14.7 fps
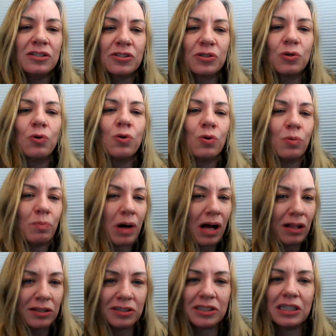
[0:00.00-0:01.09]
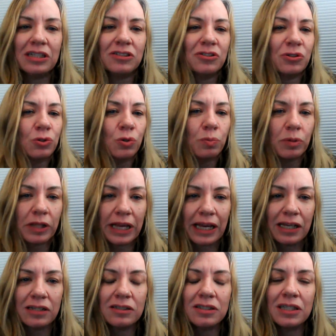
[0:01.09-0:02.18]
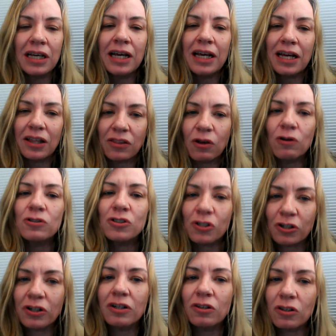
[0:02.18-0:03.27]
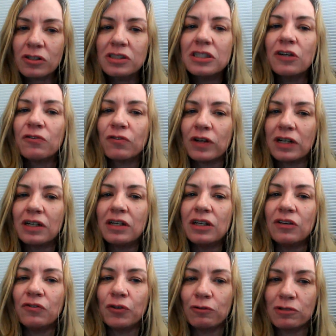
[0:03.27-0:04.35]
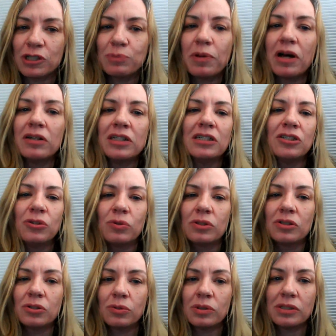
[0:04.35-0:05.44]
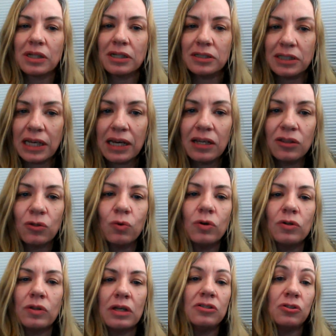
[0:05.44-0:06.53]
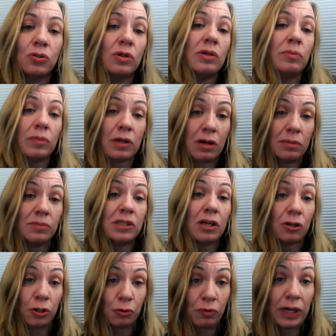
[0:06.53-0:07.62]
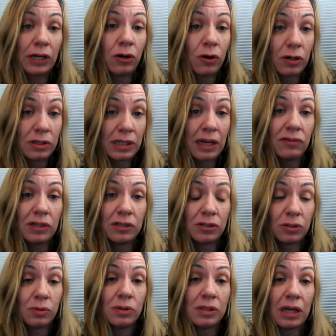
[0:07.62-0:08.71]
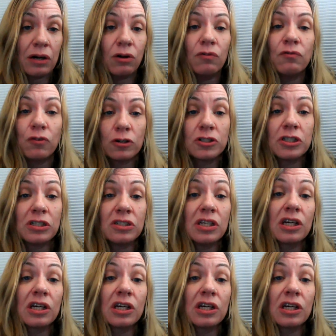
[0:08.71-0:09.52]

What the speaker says: school policy and school plans, those are going to look different if you're responding to a suicide death, or the student comes on your radar as having suicidal, versus